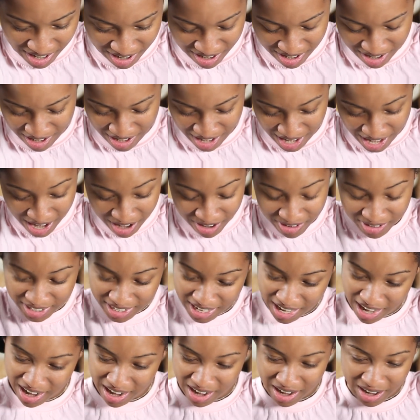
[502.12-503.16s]
hair
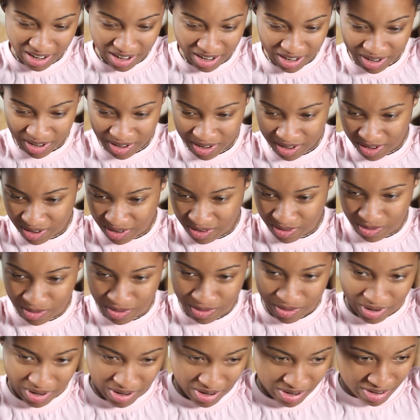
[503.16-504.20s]
tie
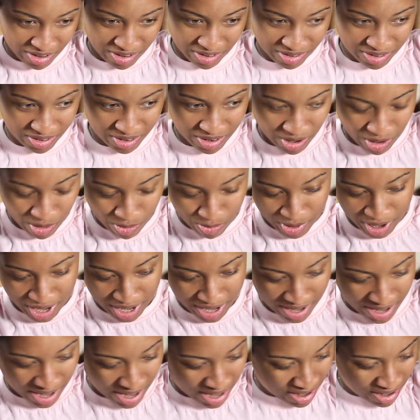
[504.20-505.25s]
or
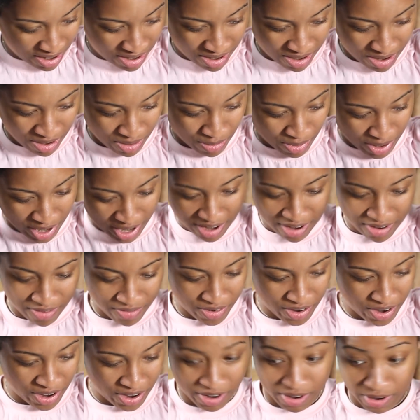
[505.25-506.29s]
bandana or
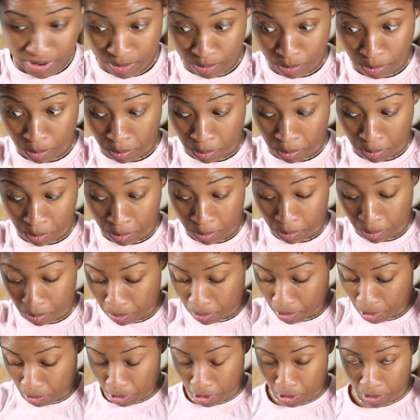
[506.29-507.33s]
whatever,
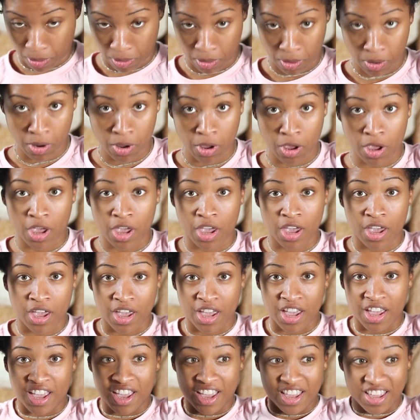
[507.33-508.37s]
my bad,
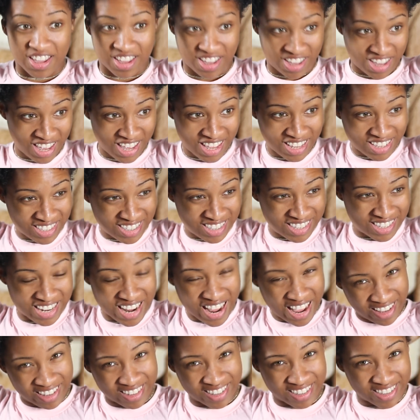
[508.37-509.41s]
it
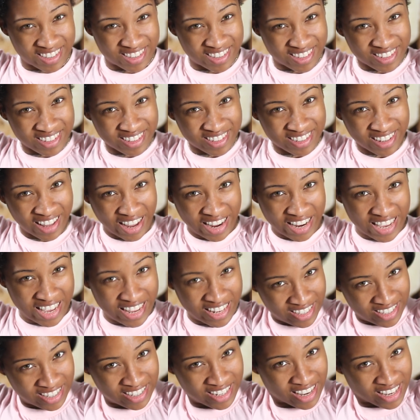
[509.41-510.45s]
sticks.
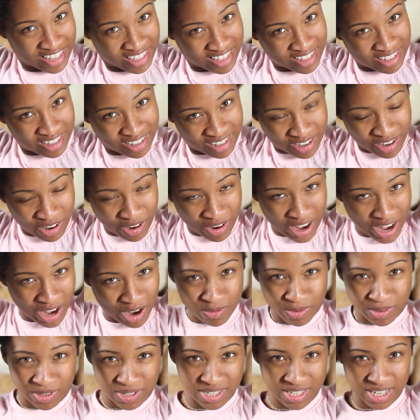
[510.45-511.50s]
It sticks to your
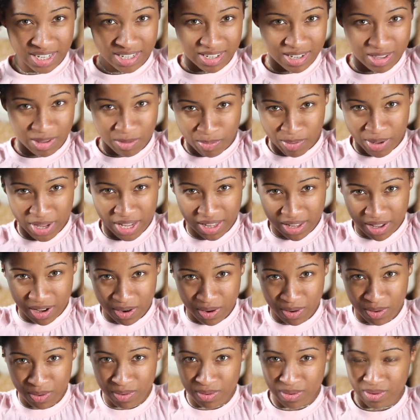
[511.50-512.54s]
hair, will stick to the
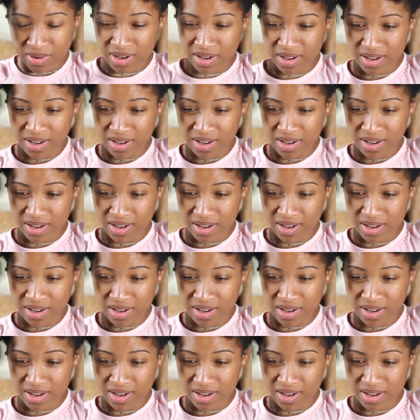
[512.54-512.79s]
pillow.